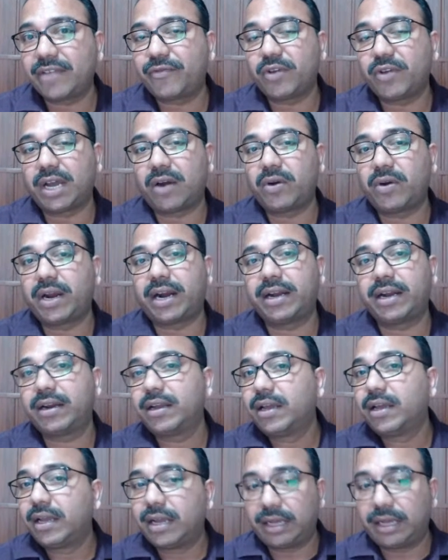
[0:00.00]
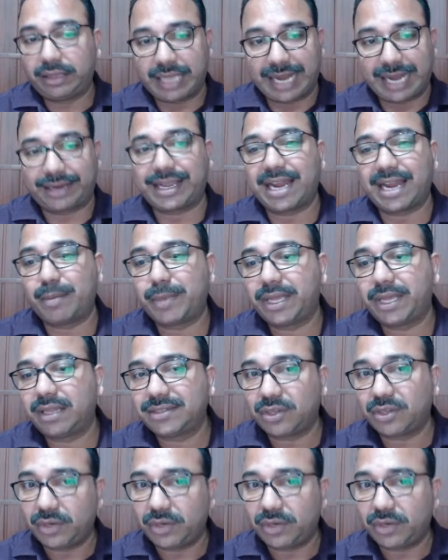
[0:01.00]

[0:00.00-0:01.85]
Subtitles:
if you have done, that can be.